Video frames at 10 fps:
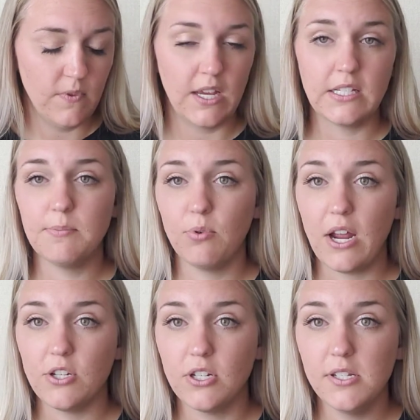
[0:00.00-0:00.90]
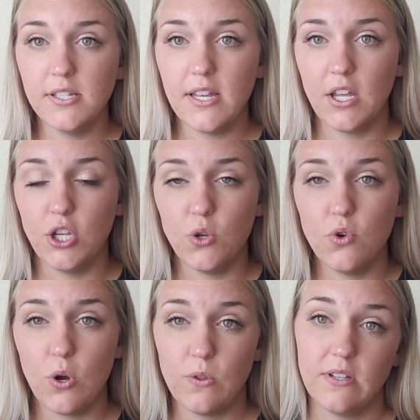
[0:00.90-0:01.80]
expressions that you
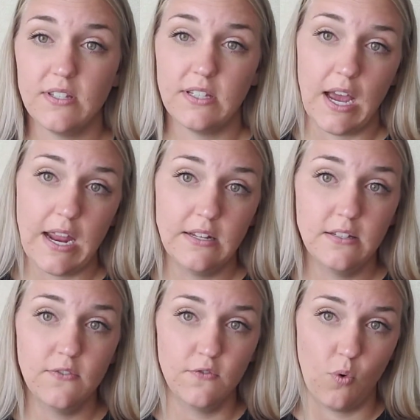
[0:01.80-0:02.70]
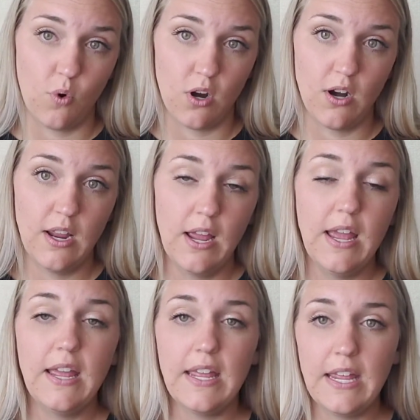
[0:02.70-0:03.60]
know the signs for
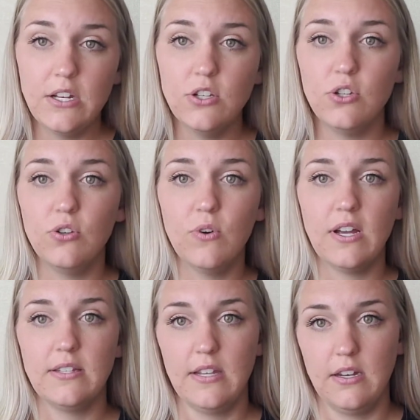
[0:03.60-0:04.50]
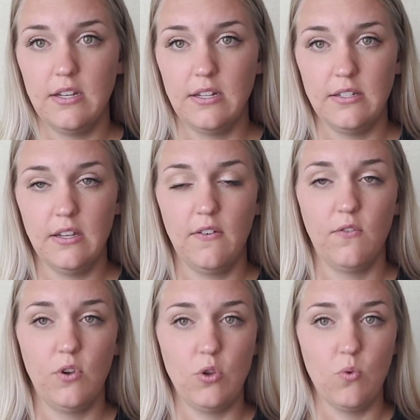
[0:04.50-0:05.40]
into a sentence of
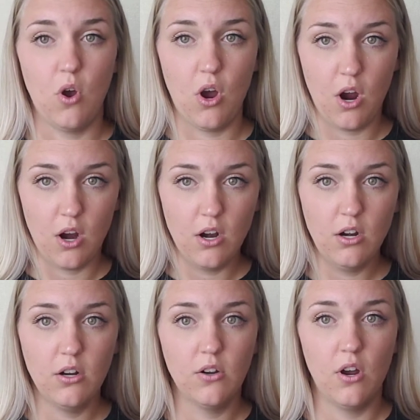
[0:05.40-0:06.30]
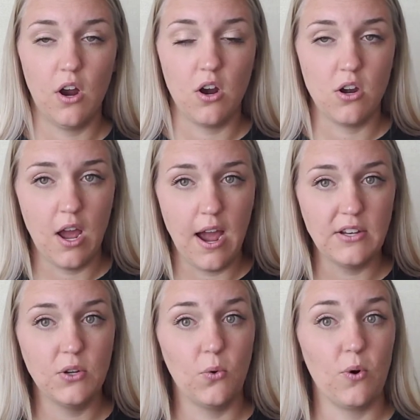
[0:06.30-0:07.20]
you are
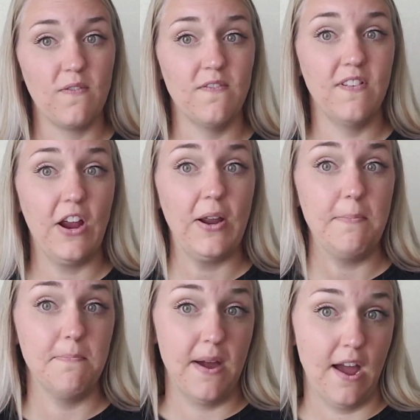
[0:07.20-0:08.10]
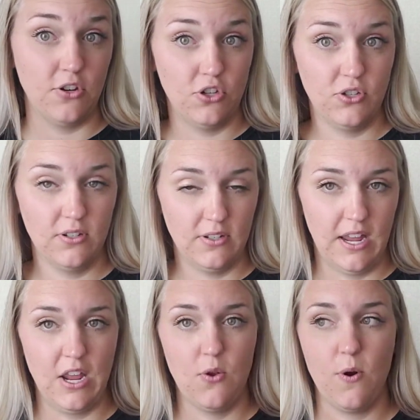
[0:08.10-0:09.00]
not, or very much,
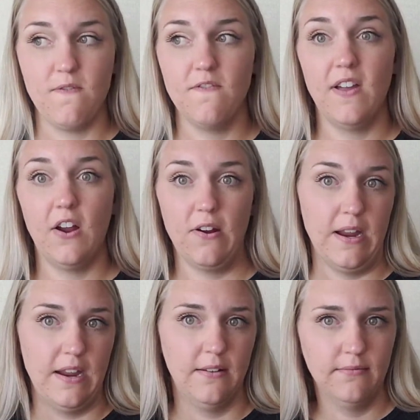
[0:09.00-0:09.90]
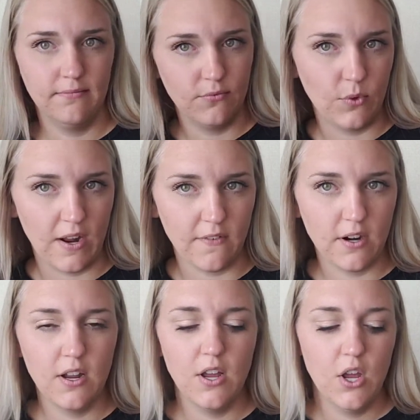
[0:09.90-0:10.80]
okay? You are very whatever.
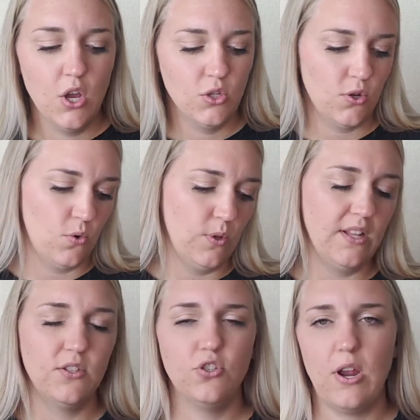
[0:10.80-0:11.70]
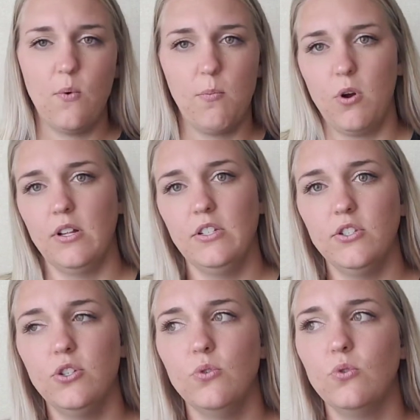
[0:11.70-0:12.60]
So let's try one more. Let's
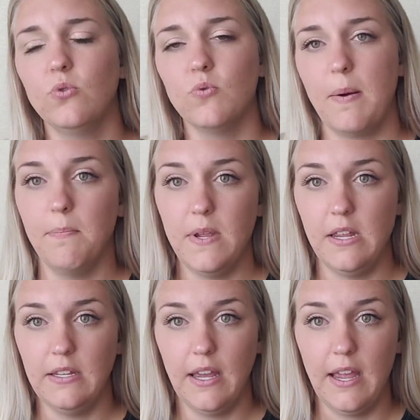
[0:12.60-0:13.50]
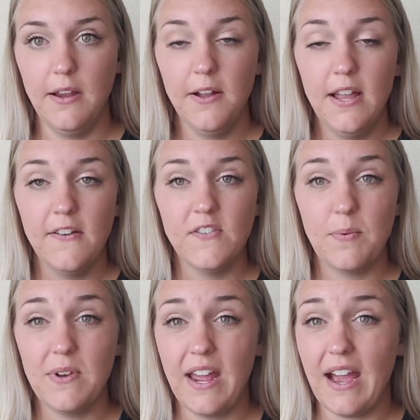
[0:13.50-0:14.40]
do grumpy, okay? If
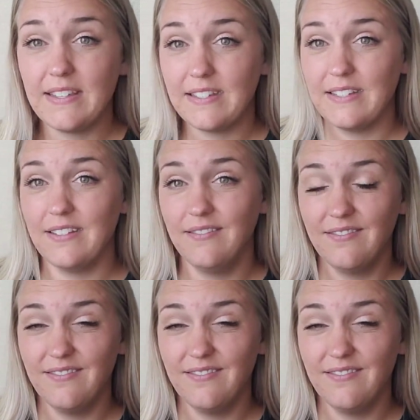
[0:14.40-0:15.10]
somebody asks,